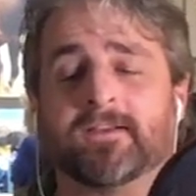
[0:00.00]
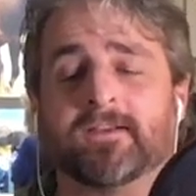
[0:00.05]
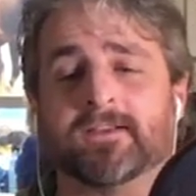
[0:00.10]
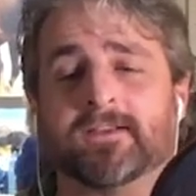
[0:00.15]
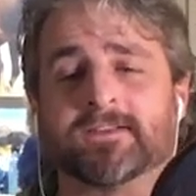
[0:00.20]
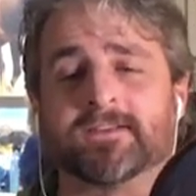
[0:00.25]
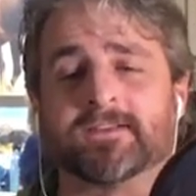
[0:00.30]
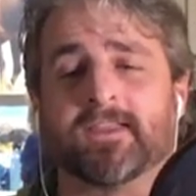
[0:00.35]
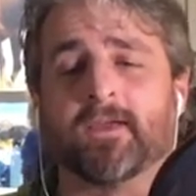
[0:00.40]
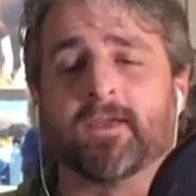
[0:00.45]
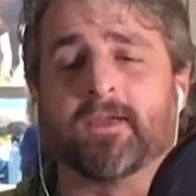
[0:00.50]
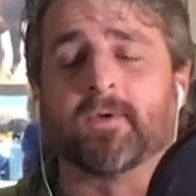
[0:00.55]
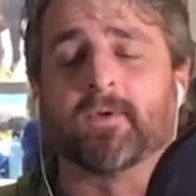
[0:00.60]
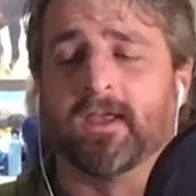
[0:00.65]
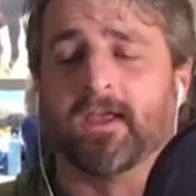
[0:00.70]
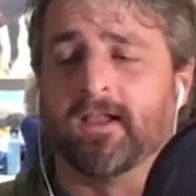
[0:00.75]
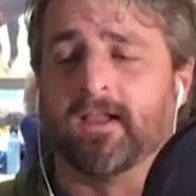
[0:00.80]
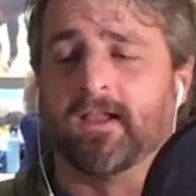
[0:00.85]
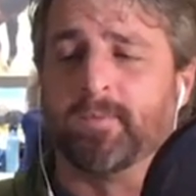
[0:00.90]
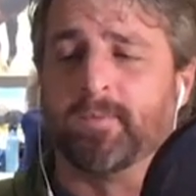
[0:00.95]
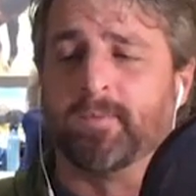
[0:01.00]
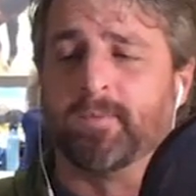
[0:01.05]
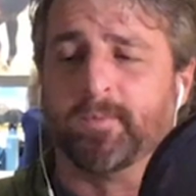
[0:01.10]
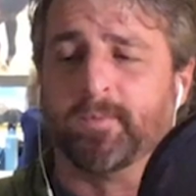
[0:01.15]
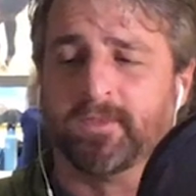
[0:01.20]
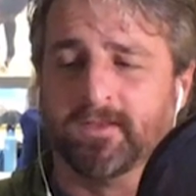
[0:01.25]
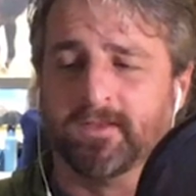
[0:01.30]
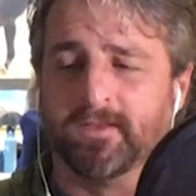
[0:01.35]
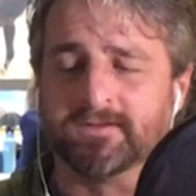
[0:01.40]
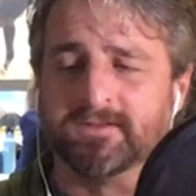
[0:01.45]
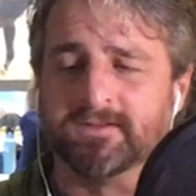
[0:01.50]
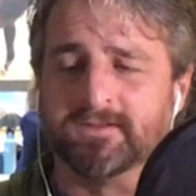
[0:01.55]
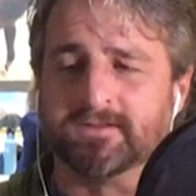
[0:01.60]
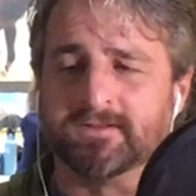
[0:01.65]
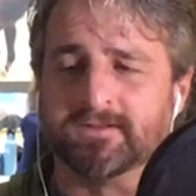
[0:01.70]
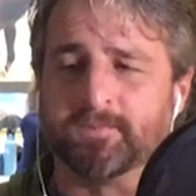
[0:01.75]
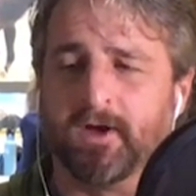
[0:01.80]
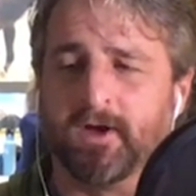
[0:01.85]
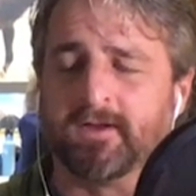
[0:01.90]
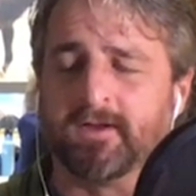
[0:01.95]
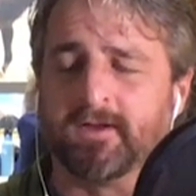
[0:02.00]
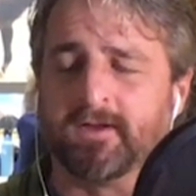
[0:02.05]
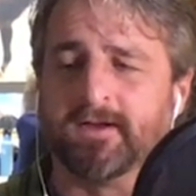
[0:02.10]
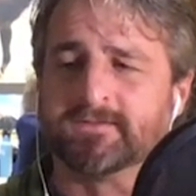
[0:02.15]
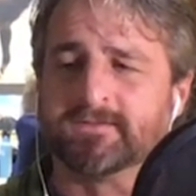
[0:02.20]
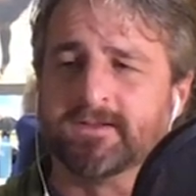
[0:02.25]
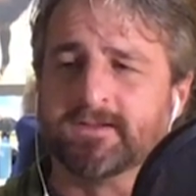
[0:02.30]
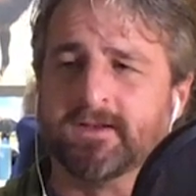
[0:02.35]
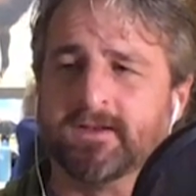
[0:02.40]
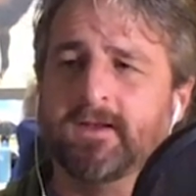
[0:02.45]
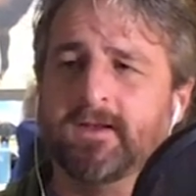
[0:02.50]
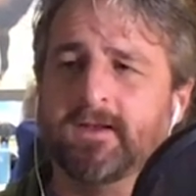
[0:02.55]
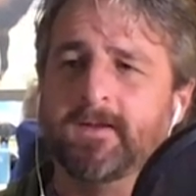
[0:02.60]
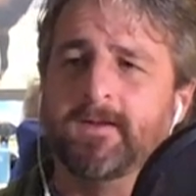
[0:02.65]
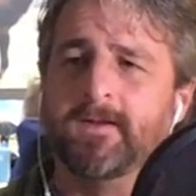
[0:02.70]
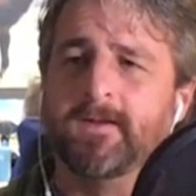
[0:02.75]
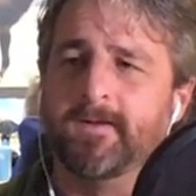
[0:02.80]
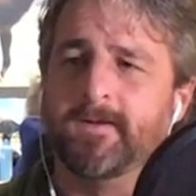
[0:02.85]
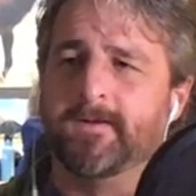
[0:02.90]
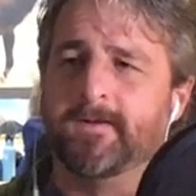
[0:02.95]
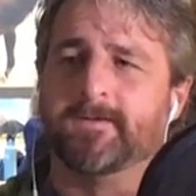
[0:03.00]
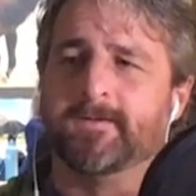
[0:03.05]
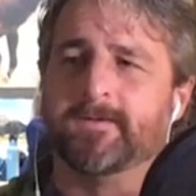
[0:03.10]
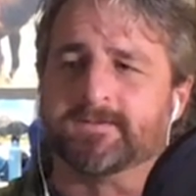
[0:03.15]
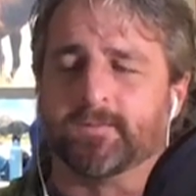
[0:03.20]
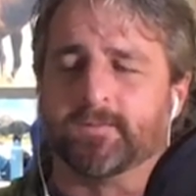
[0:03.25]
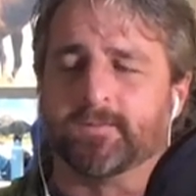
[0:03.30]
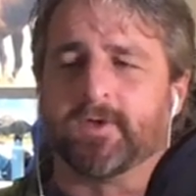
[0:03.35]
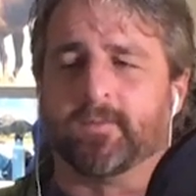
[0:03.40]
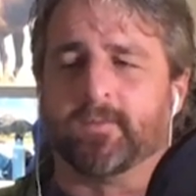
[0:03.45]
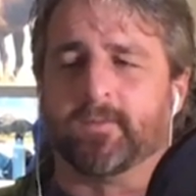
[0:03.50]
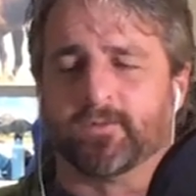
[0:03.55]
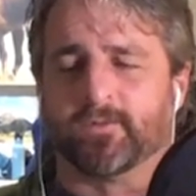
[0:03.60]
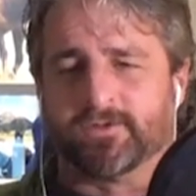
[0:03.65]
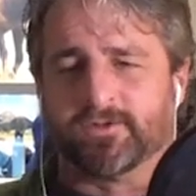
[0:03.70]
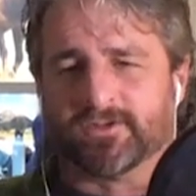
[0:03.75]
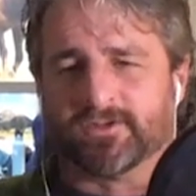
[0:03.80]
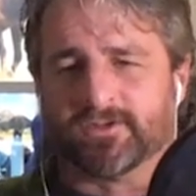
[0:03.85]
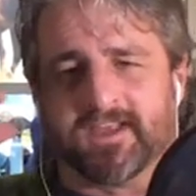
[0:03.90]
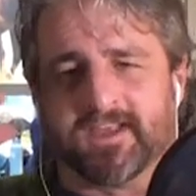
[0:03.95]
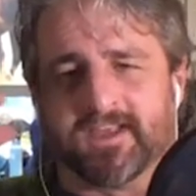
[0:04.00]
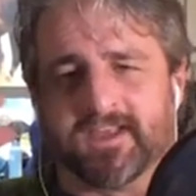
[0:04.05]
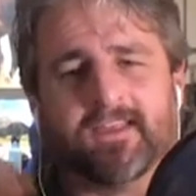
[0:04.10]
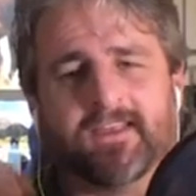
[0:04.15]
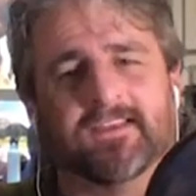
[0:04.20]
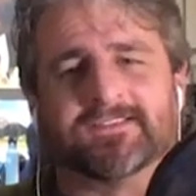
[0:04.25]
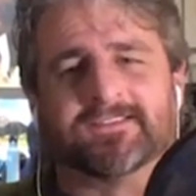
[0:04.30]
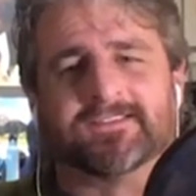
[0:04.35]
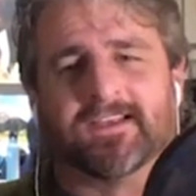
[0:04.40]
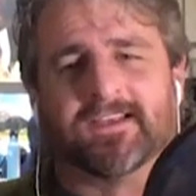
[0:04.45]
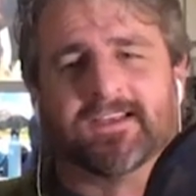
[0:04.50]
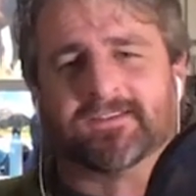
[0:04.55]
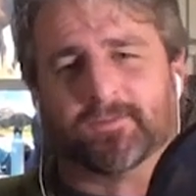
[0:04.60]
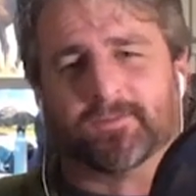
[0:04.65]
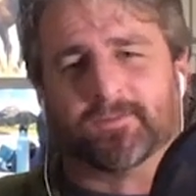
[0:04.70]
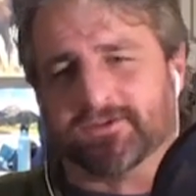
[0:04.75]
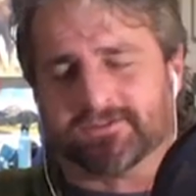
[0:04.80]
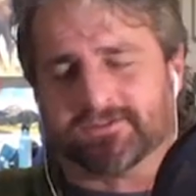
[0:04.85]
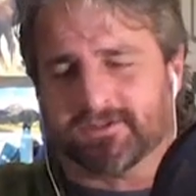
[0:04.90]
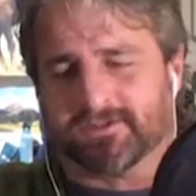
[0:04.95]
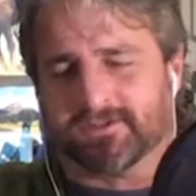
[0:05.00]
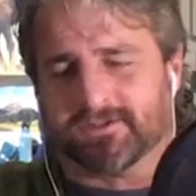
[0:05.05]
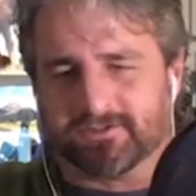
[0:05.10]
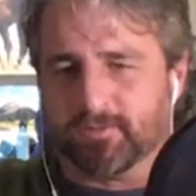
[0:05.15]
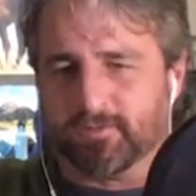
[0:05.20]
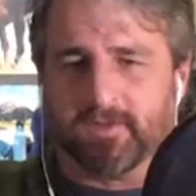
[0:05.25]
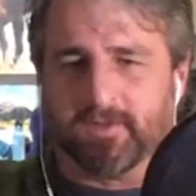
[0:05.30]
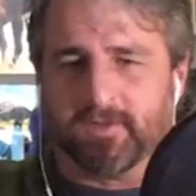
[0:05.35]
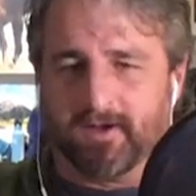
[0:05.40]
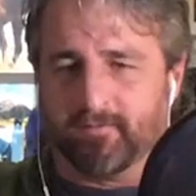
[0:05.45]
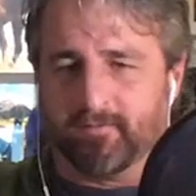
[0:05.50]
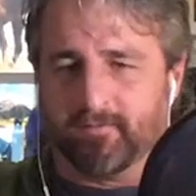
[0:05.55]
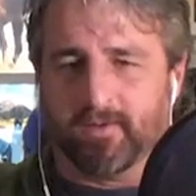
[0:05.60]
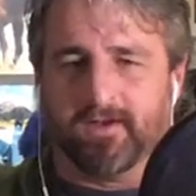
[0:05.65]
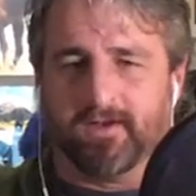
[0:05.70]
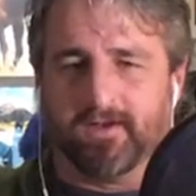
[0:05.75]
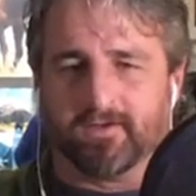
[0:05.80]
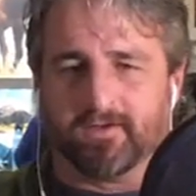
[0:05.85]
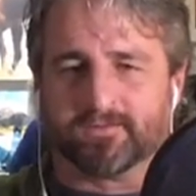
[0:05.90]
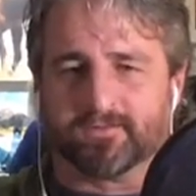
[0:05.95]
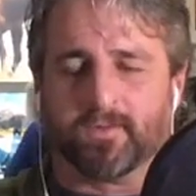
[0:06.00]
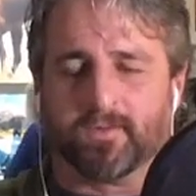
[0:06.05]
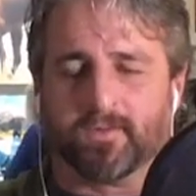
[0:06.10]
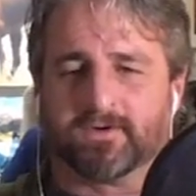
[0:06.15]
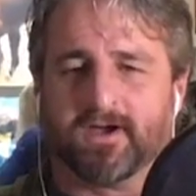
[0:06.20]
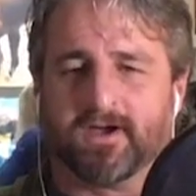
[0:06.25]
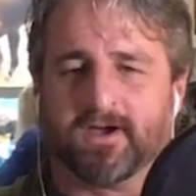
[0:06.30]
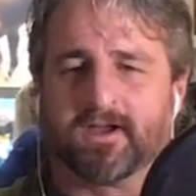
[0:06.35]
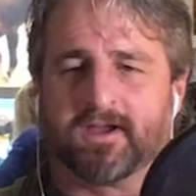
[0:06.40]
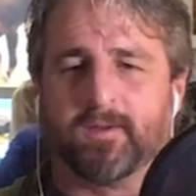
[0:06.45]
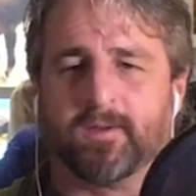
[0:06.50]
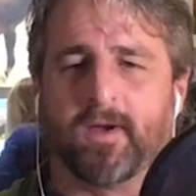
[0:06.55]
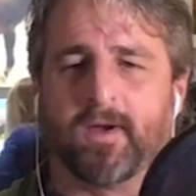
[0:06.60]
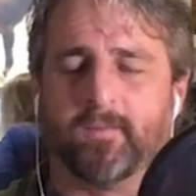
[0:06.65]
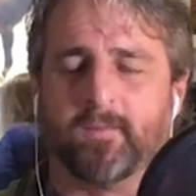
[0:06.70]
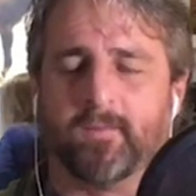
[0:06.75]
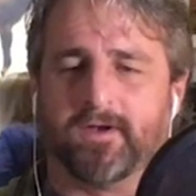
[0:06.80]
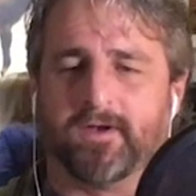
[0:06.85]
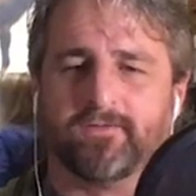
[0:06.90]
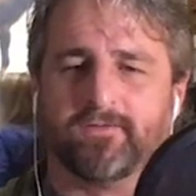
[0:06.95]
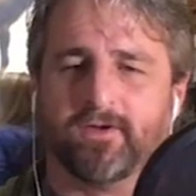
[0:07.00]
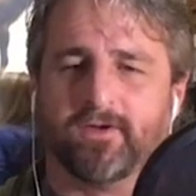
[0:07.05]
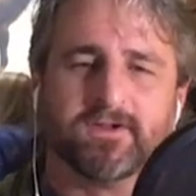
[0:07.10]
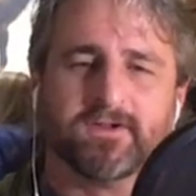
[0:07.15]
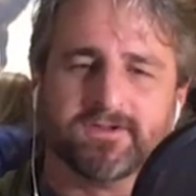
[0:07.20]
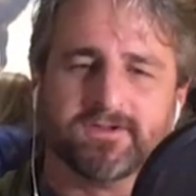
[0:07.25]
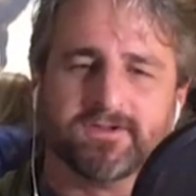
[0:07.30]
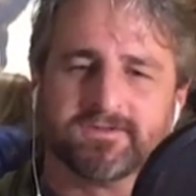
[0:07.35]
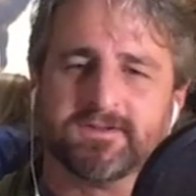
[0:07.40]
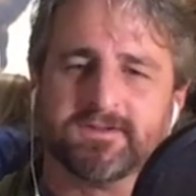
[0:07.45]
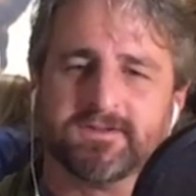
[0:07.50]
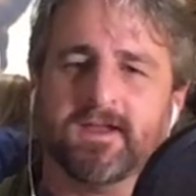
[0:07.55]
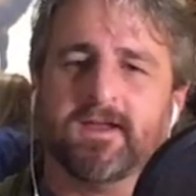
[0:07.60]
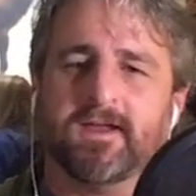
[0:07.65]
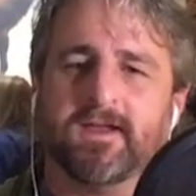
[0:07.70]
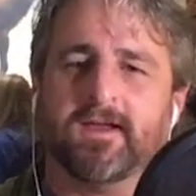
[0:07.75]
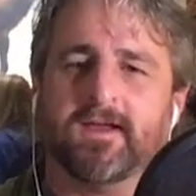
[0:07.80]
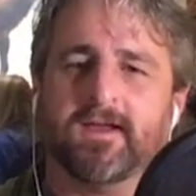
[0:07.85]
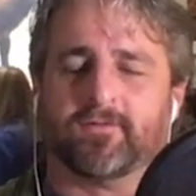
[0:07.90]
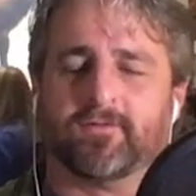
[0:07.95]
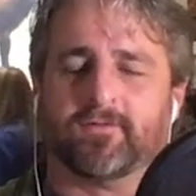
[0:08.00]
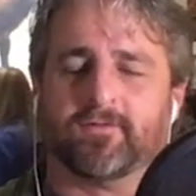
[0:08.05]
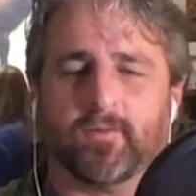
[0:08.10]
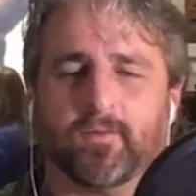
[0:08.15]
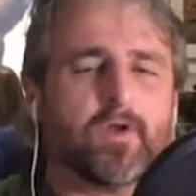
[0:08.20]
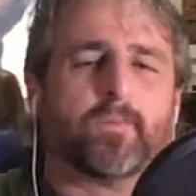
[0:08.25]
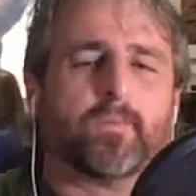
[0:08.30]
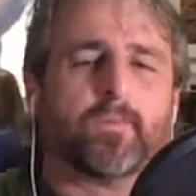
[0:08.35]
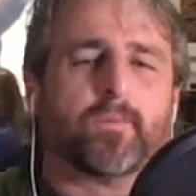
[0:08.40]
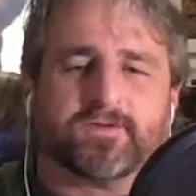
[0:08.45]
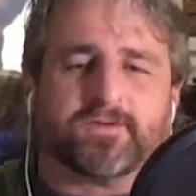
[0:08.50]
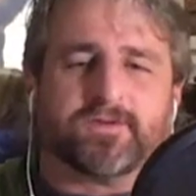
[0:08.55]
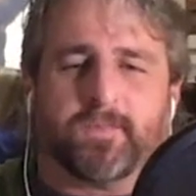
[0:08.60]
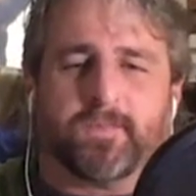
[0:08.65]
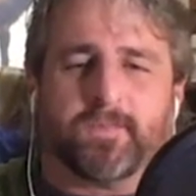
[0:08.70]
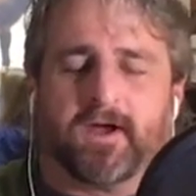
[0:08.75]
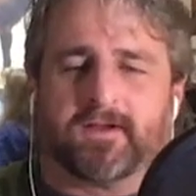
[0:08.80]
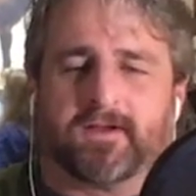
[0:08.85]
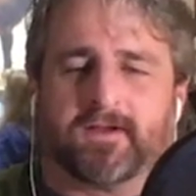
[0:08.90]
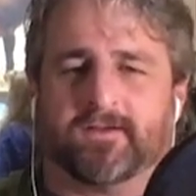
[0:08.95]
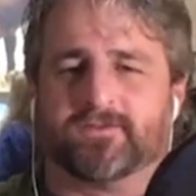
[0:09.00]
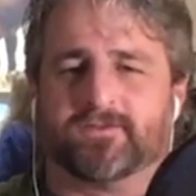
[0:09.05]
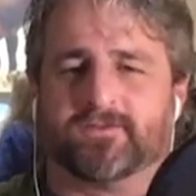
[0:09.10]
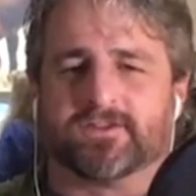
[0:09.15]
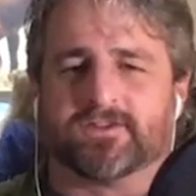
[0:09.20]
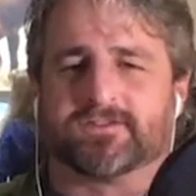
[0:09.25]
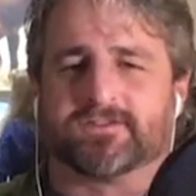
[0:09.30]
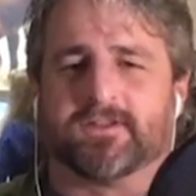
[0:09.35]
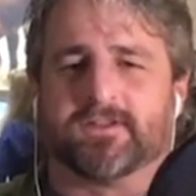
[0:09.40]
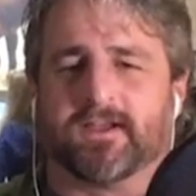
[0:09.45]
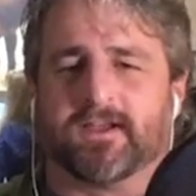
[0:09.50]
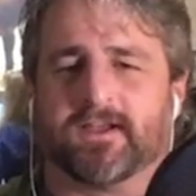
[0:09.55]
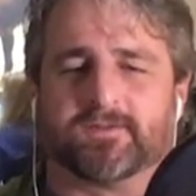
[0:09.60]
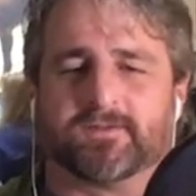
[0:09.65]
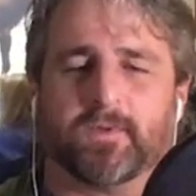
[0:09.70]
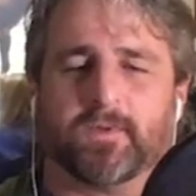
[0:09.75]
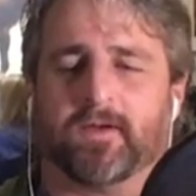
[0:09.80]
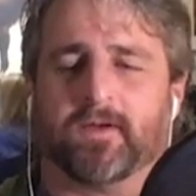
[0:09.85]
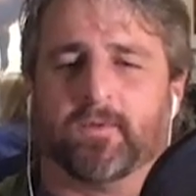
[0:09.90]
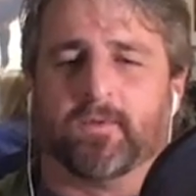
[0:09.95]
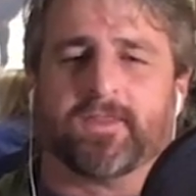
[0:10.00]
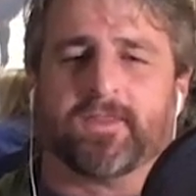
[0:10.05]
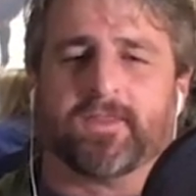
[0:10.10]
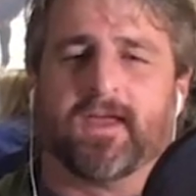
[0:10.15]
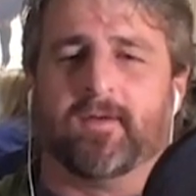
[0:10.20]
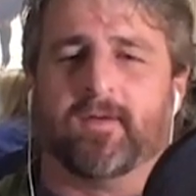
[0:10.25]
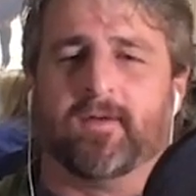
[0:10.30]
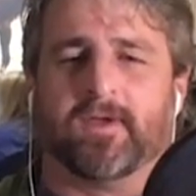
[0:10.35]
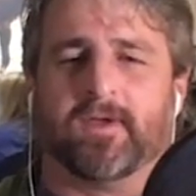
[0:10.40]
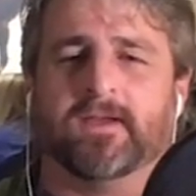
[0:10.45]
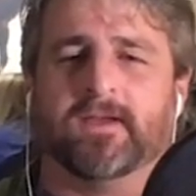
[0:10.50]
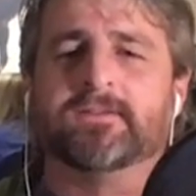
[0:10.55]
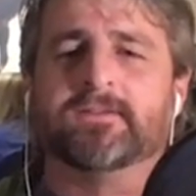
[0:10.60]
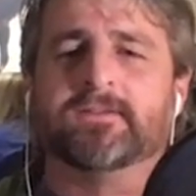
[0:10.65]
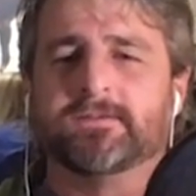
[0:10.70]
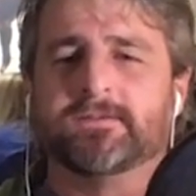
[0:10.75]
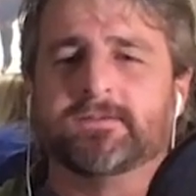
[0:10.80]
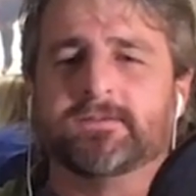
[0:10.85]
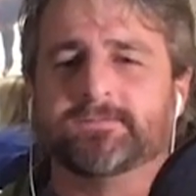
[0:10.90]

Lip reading: Because I think we get a lot of people that listen to this podcast that sometimes we'll just say these things and we just assume that everybody knows what we're talking about. But if you could just, from your perspective, just explain what that means.